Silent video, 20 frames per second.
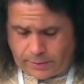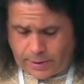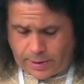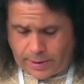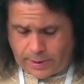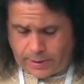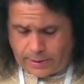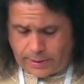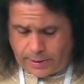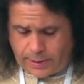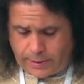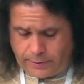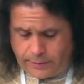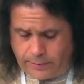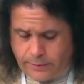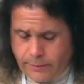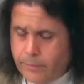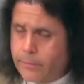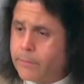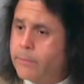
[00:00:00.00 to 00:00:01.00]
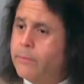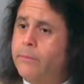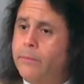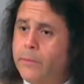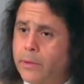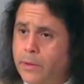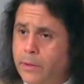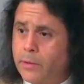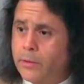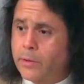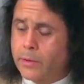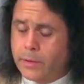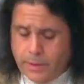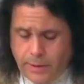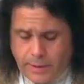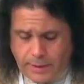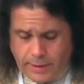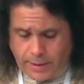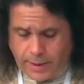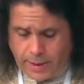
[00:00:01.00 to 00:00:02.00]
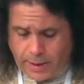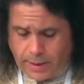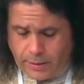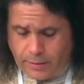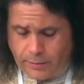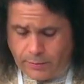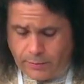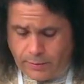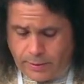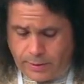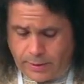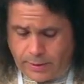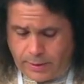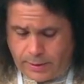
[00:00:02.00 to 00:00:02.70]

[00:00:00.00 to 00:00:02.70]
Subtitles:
And again, you'll see how,